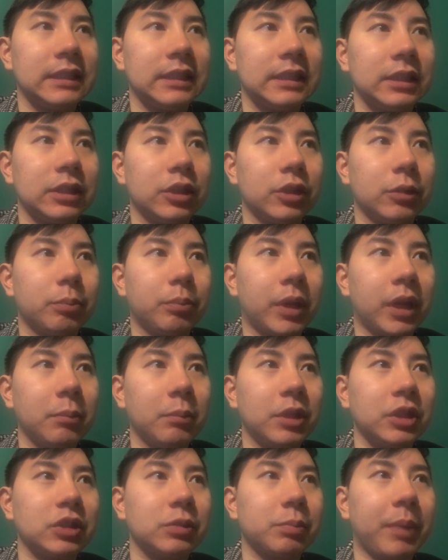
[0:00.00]
you're pretty
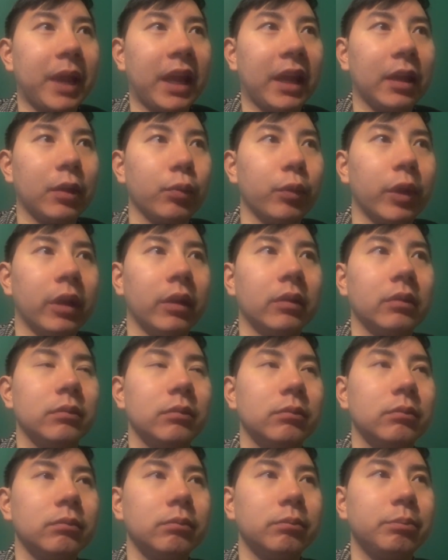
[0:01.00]
much paying what
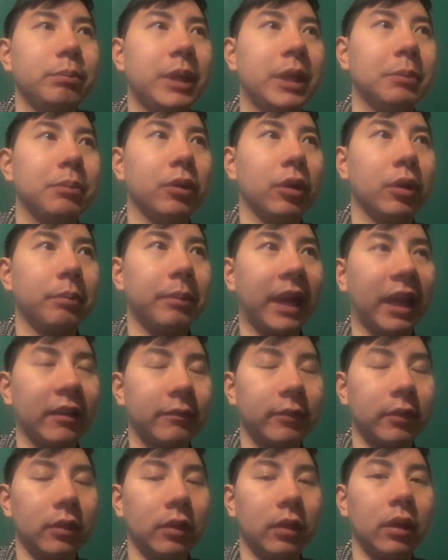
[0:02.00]
people are paying
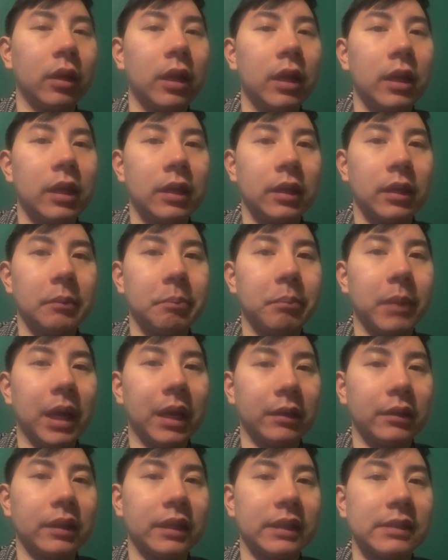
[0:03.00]
for the
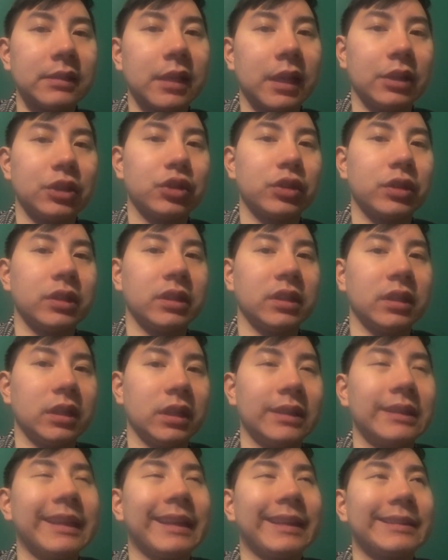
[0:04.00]
month essentially
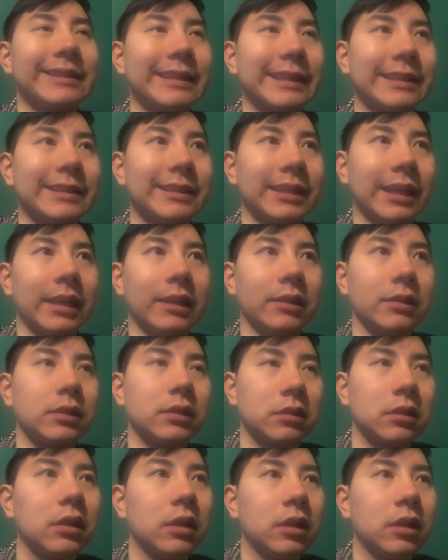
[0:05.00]
in like 6 days.